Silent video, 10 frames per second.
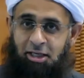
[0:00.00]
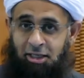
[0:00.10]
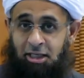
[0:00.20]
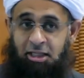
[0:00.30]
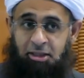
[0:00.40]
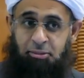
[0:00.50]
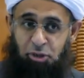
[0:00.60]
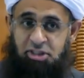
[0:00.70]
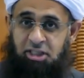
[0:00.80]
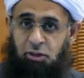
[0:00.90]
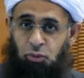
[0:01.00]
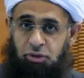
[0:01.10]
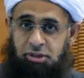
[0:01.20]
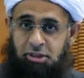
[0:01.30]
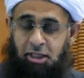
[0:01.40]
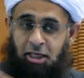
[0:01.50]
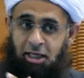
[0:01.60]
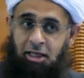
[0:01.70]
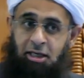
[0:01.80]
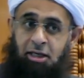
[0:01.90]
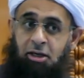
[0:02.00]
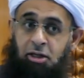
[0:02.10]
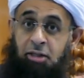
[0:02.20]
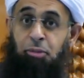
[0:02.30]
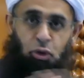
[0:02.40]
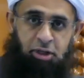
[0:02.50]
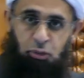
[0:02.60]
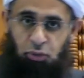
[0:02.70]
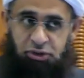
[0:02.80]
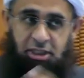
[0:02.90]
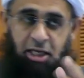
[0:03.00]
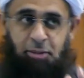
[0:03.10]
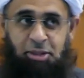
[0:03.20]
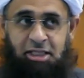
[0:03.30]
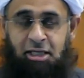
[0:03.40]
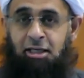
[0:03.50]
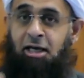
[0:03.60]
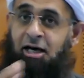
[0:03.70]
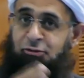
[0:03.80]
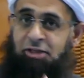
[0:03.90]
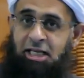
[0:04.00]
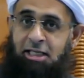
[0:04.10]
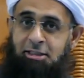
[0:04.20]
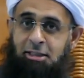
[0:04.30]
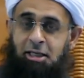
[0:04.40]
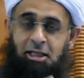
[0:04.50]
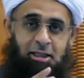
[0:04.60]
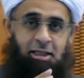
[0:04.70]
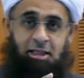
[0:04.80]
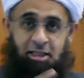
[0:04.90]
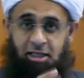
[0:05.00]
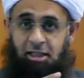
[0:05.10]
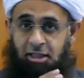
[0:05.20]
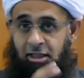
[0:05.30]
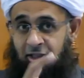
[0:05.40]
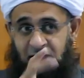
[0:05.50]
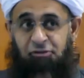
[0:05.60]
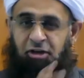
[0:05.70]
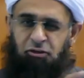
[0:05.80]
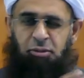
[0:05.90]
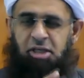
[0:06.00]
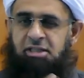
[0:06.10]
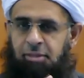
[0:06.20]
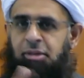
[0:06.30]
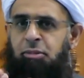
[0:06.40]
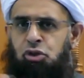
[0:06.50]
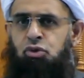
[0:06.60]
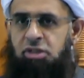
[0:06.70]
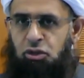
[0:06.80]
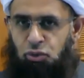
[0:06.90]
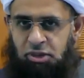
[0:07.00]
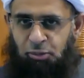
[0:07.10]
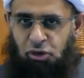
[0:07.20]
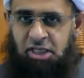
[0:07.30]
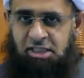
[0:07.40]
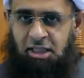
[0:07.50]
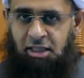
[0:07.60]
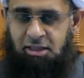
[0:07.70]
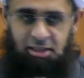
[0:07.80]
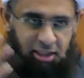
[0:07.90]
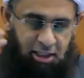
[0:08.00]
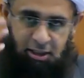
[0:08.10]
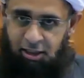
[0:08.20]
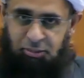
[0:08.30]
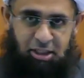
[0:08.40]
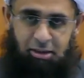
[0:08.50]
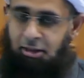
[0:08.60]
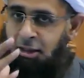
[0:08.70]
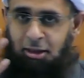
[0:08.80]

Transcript: In the Bosnian wars, the Balkan wars. But then after that, they're fearful because some people do some crazy things. They get a bit